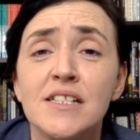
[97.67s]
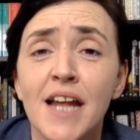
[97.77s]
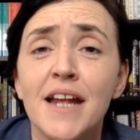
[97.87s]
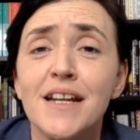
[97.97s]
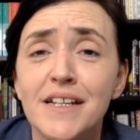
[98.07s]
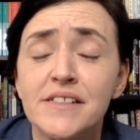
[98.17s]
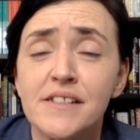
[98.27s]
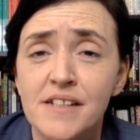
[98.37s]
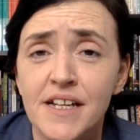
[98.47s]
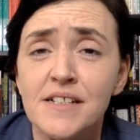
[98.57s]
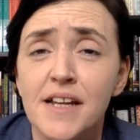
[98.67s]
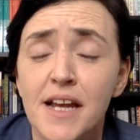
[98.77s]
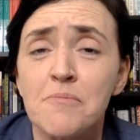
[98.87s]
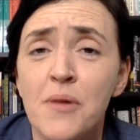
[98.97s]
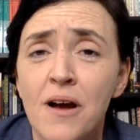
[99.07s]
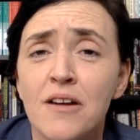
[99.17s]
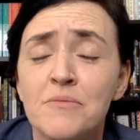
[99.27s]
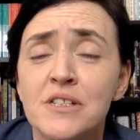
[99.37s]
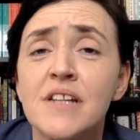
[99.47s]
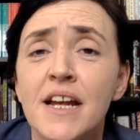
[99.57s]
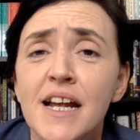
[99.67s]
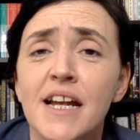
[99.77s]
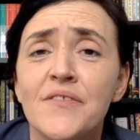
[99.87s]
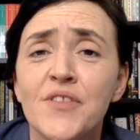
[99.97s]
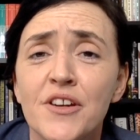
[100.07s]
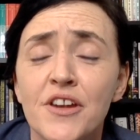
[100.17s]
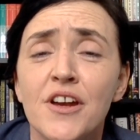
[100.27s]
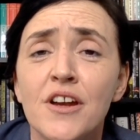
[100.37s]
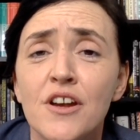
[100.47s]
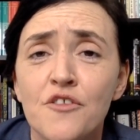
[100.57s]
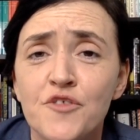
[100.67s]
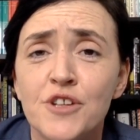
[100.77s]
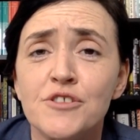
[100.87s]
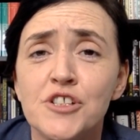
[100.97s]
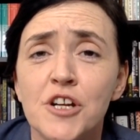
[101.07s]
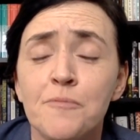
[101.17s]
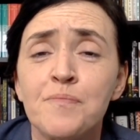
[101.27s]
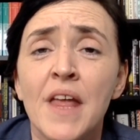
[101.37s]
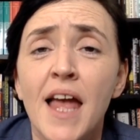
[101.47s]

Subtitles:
take its seat in Parliament in the near future.